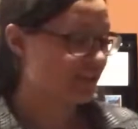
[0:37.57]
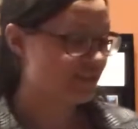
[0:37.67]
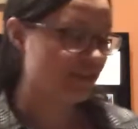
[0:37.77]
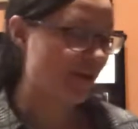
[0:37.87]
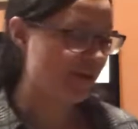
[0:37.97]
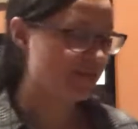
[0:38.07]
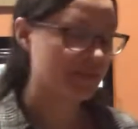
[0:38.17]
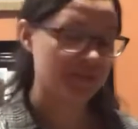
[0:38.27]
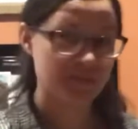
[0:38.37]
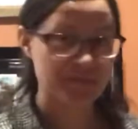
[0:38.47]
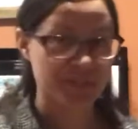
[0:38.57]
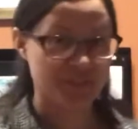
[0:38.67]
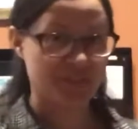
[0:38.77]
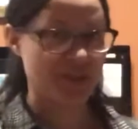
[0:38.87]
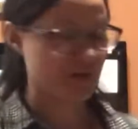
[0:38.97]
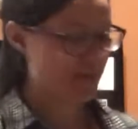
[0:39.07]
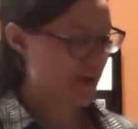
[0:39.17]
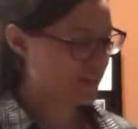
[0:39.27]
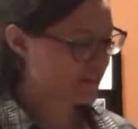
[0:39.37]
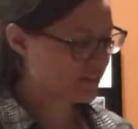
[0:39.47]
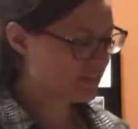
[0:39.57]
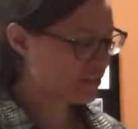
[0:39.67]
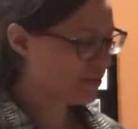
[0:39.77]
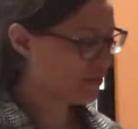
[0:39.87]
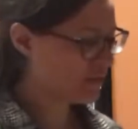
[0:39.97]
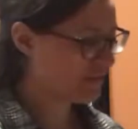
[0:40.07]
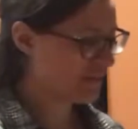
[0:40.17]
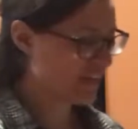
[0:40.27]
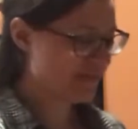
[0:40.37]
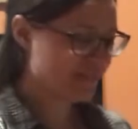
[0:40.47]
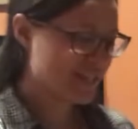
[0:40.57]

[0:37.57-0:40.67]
So this is going to be a strong batch, totally fine.